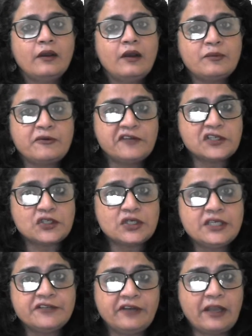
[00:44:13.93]
a
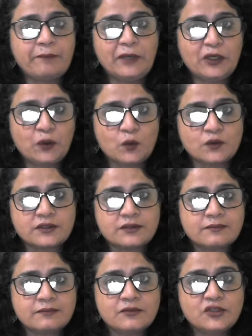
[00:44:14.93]
professional development
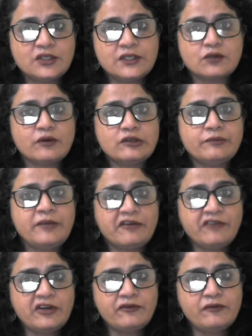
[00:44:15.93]
course. She is going to be
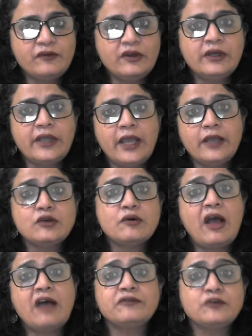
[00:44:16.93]
away from work and you
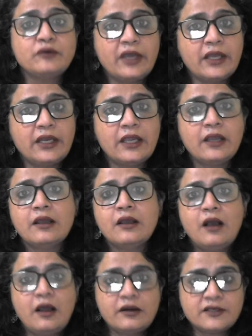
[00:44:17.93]
have to carry
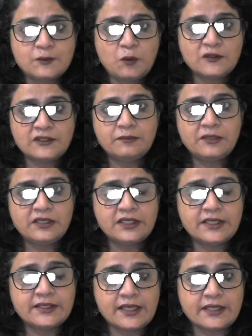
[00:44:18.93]
her
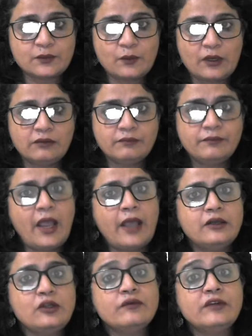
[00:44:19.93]
responsibilities as well.
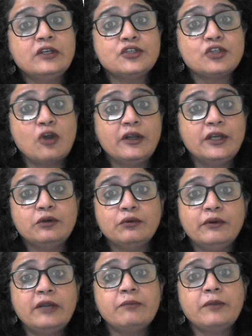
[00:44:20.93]
And you will surely do
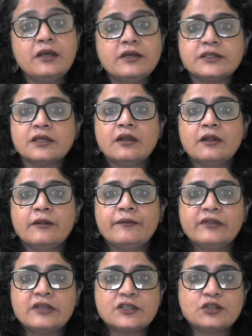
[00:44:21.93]
it because
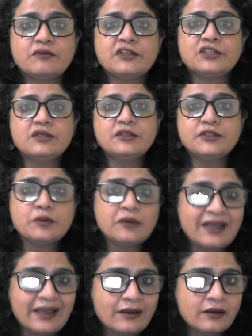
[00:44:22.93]
the situation is you
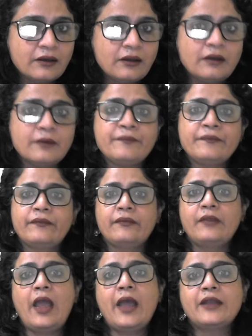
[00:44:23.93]
like her
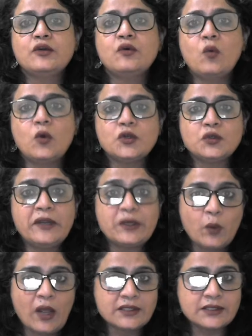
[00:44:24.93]
and you want to
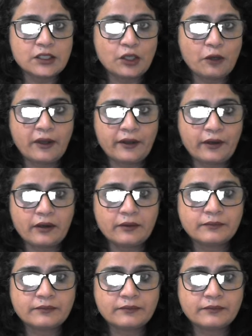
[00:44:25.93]
advance in your career.